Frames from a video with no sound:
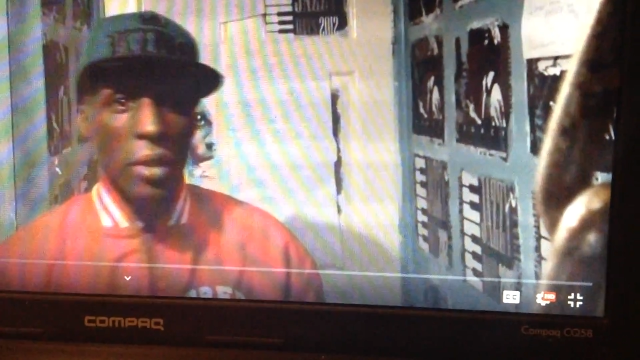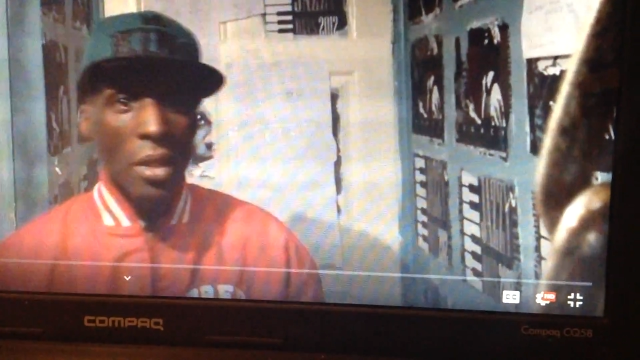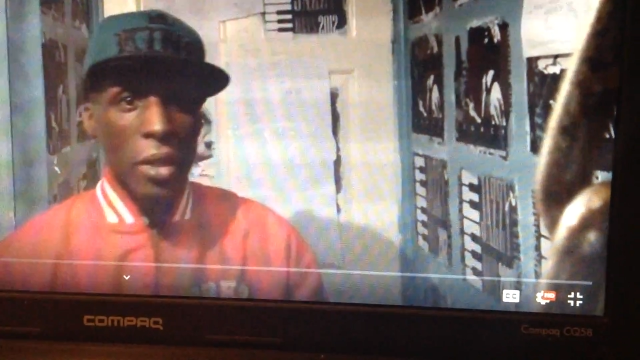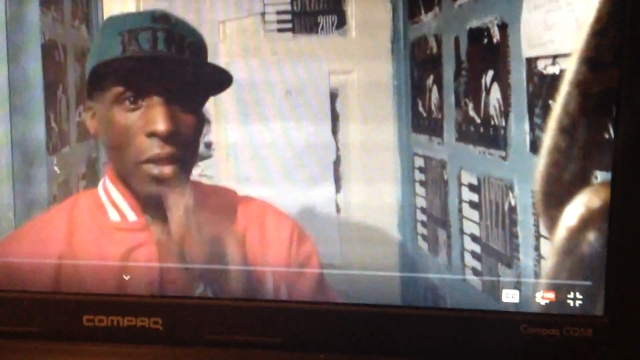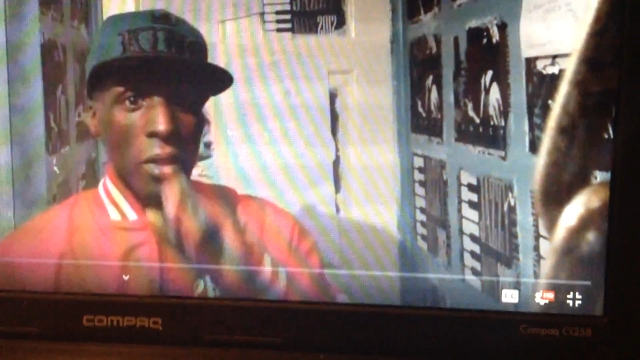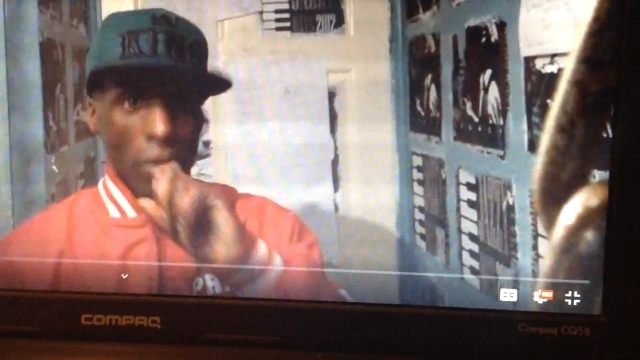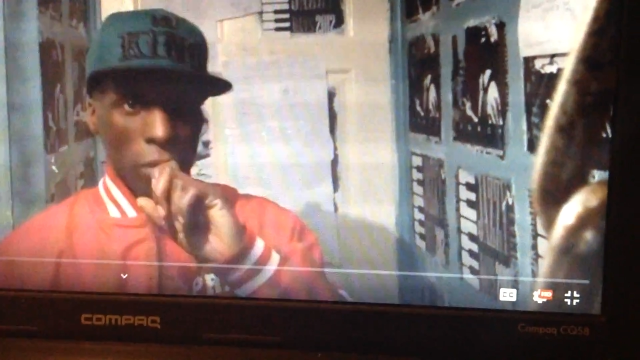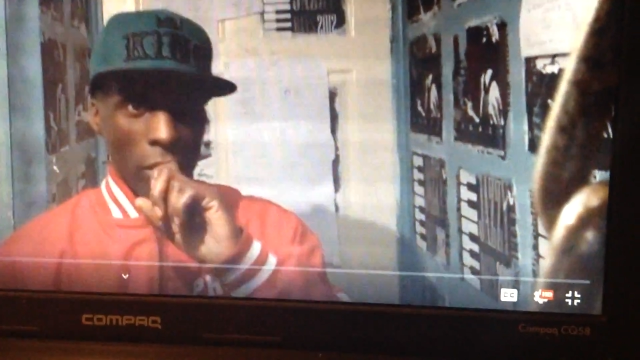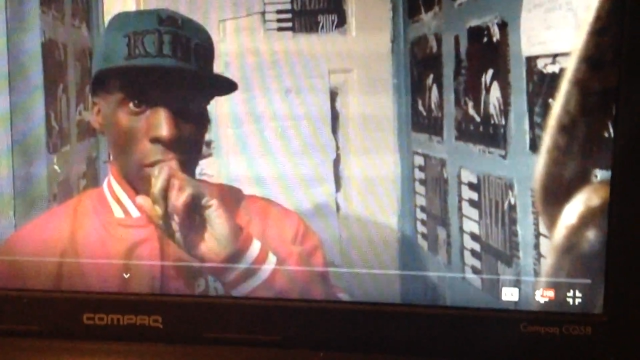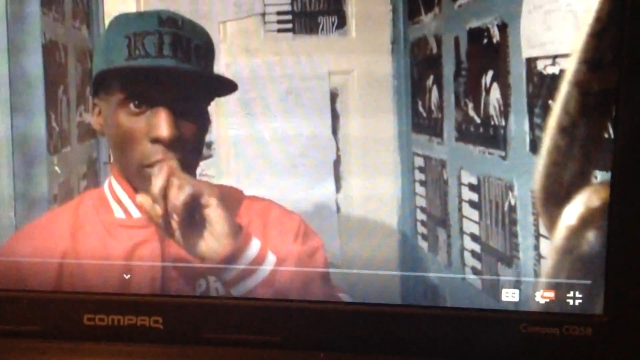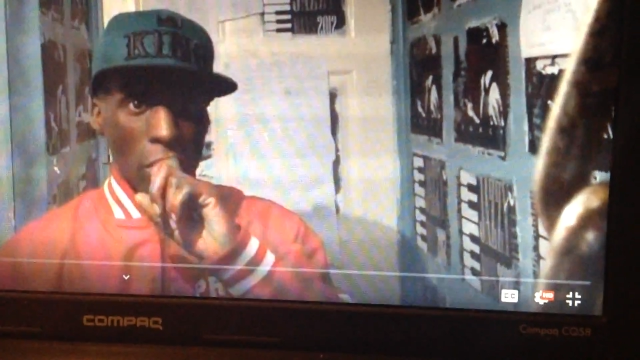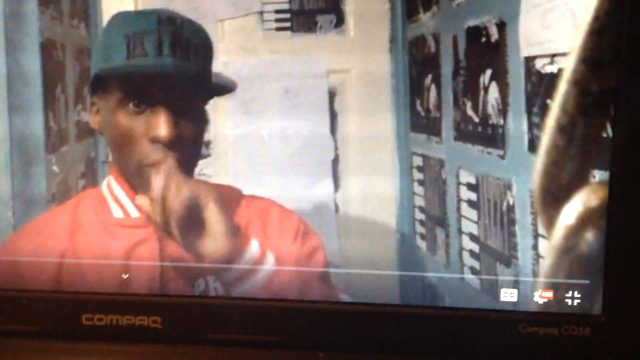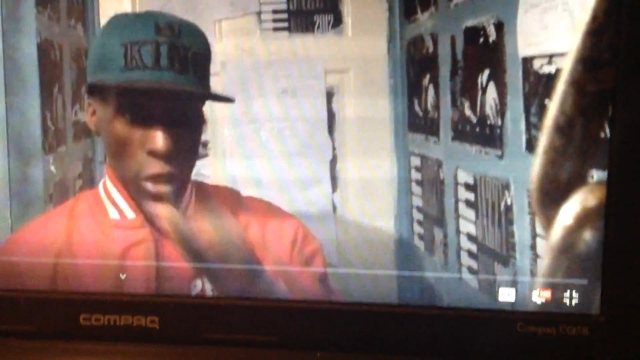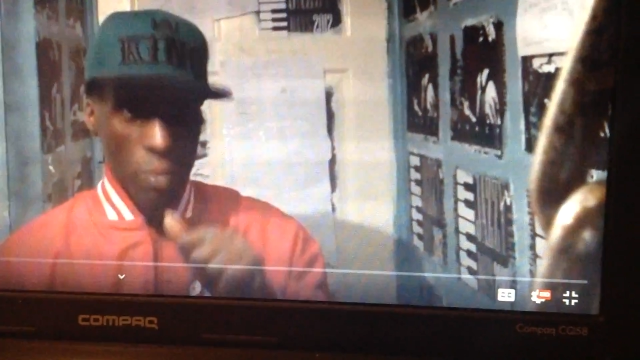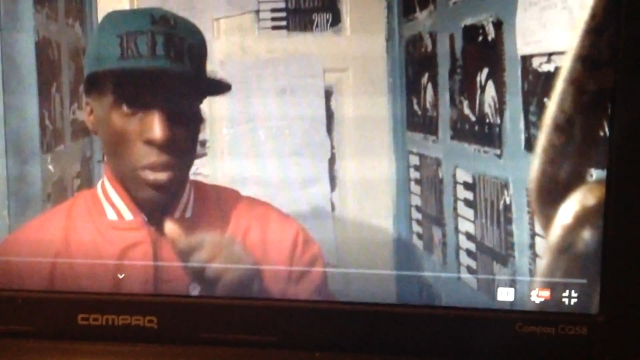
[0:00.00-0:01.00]
on the spot
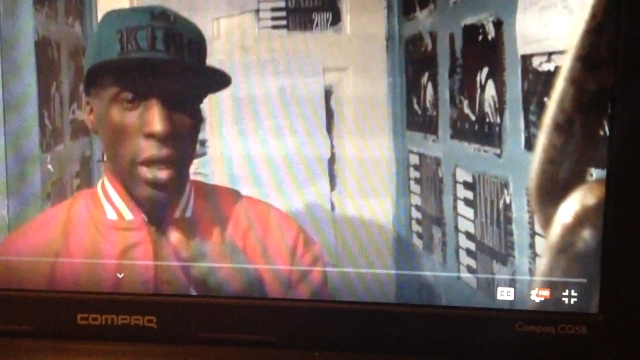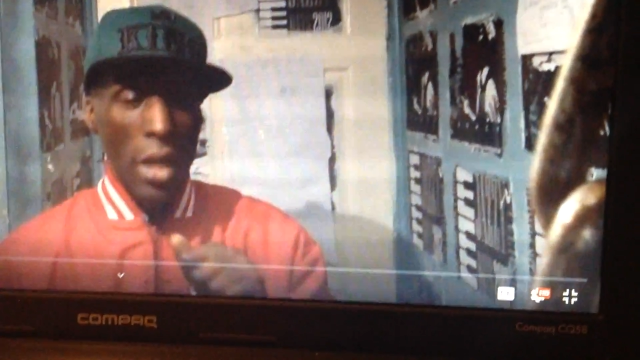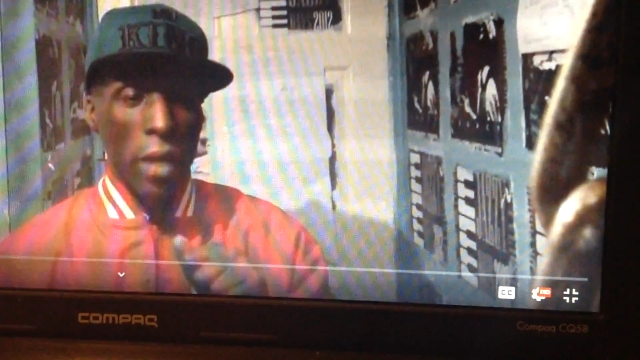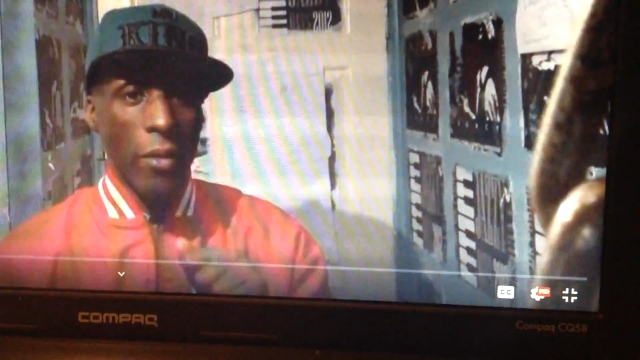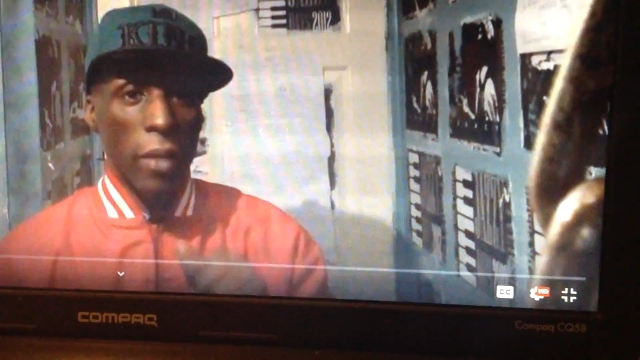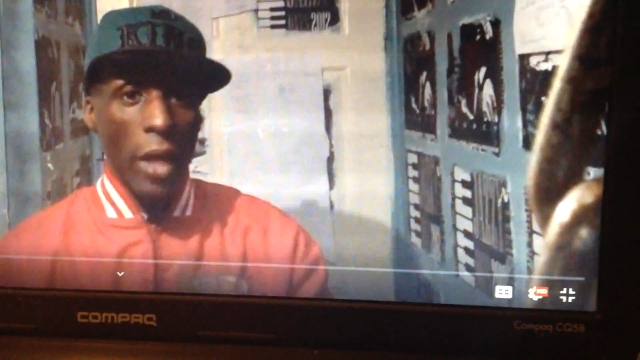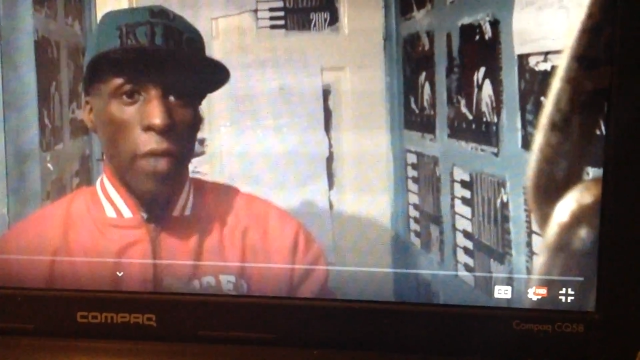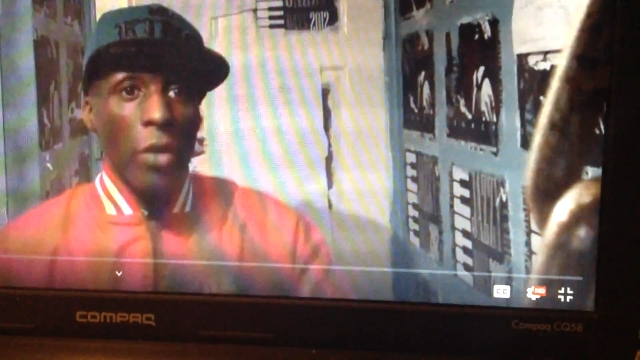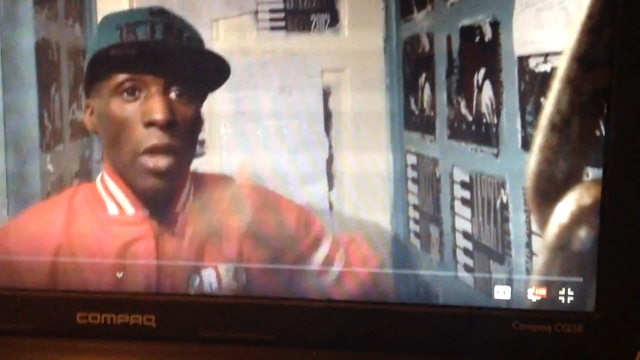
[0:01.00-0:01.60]
than any other time,